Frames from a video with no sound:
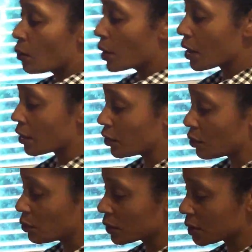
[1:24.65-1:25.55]
We're going to
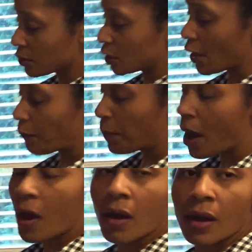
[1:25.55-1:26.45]
use some Chef
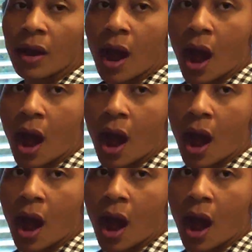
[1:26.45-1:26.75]
Paul